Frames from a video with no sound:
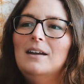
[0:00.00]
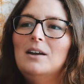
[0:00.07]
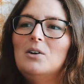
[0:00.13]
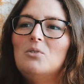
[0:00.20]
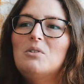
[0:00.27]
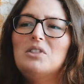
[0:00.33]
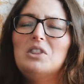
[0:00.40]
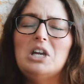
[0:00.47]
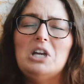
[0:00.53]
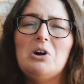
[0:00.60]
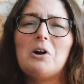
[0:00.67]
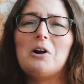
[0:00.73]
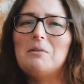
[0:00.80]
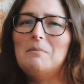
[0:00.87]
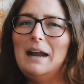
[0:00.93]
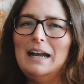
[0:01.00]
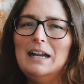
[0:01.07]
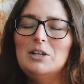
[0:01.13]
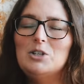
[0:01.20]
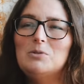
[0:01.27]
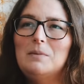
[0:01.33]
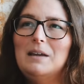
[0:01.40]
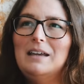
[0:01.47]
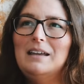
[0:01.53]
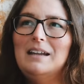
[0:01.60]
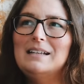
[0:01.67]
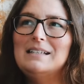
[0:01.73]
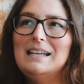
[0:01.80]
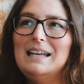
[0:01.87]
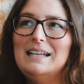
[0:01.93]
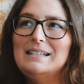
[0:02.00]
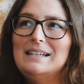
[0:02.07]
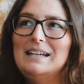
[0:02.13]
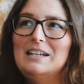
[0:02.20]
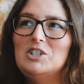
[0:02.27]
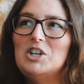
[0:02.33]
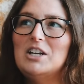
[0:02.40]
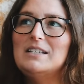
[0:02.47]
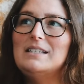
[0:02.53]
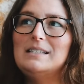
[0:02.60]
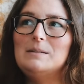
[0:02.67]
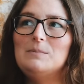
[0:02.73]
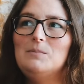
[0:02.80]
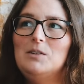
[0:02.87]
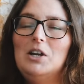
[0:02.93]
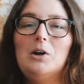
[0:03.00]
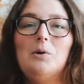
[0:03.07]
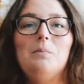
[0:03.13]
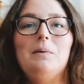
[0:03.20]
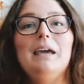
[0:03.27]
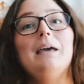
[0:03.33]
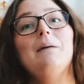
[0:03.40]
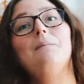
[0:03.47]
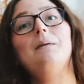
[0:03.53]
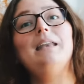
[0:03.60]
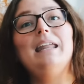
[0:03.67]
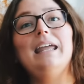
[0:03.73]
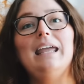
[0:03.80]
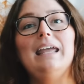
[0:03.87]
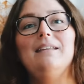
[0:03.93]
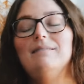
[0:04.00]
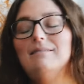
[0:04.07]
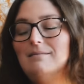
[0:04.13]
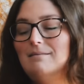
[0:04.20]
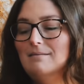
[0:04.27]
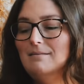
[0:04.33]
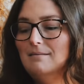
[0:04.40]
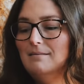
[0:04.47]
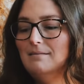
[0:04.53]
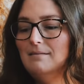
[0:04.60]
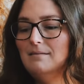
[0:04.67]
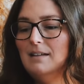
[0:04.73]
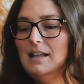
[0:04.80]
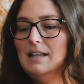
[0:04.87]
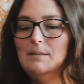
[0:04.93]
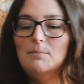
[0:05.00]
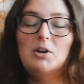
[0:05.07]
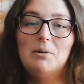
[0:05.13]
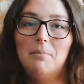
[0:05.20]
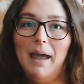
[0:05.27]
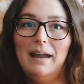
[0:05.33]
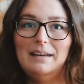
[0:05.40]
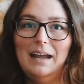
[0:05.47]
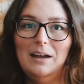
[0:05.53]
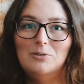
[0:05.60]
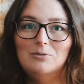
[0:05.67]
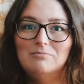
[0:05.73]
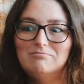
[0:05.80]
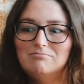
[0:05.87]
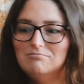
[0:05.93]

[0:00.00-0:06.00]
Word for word: with the yarn management, is easy to just, you know, pick up a knit and then put it back down.